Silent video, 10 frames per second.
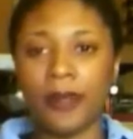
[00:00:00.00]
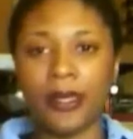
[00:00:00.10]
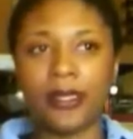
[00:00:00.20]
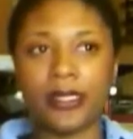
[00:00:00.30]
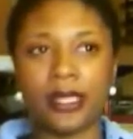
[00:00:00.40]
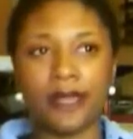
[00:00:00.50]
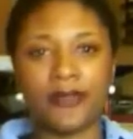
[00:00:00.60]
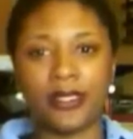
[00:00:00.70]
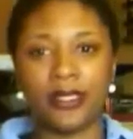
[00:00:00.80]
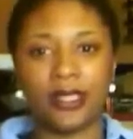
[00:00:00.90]
because
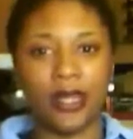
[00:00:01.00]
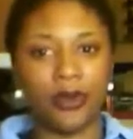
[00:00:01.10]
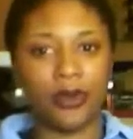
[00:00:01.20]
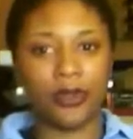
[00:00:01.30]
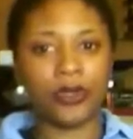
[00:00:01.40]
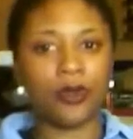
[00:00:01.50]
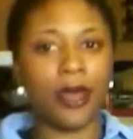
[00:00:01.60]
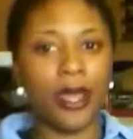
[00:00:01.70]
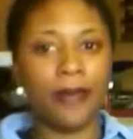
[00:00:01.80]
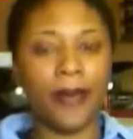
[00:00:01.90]
I've seen a lot of girls
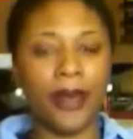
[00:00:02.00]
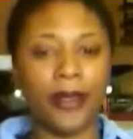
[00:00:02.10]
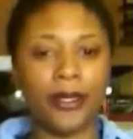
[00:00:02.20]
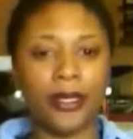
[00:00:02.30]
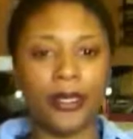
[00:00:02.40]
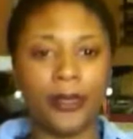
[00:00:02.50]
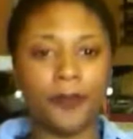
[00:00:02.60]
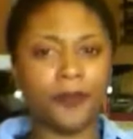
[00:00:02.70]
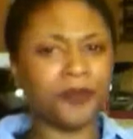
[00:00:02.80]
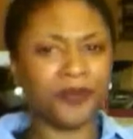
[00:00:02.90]
cry about it and